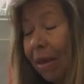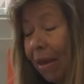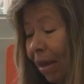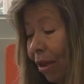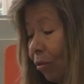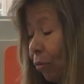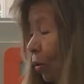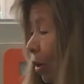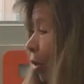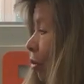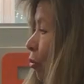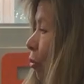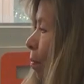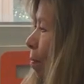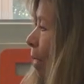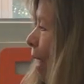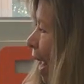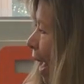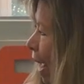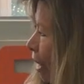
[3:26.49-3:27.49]
is, we're going to do a
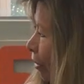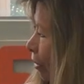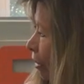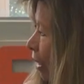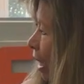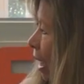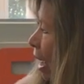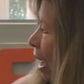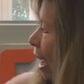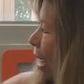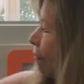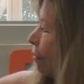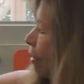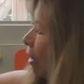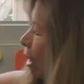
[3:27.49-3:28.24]
pattern. I have